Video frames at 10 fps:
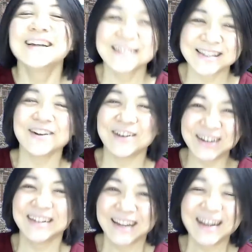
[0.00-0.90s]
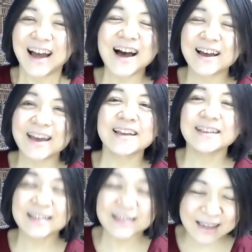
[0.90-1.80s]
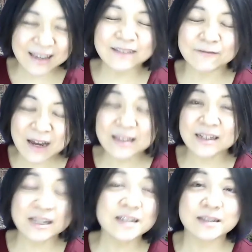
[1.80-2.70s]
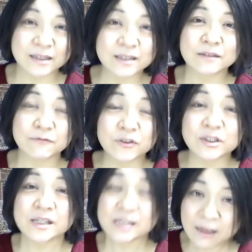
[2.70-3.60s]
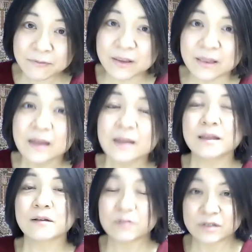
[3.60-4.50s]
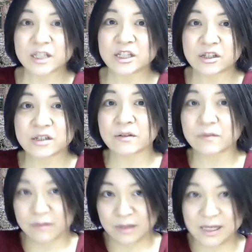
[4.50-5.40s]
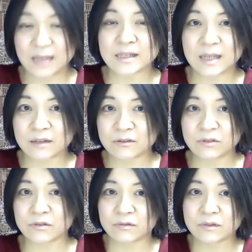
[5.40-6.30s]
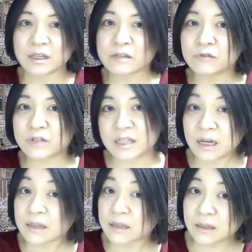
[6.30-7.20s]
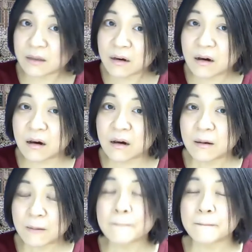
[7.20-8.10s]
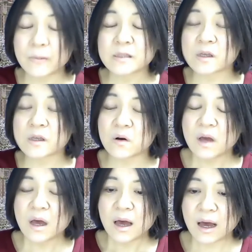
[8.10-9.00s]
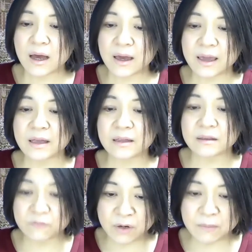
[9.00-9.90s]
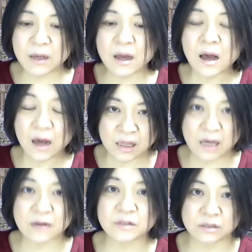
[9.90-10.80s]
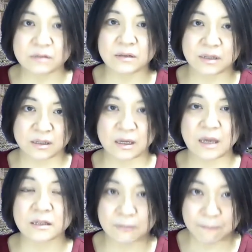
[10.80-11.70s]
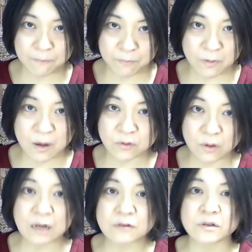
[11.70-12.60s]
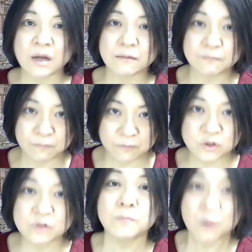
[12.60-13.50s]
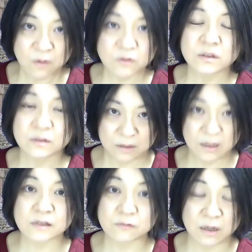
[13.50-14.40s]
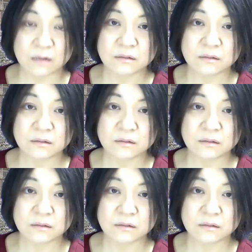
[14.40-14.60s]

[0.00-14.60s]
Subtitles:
So, and finally in 1947, the constitution said, like, you know, the equality under the law. So, and women are allowed to get around to vote as well.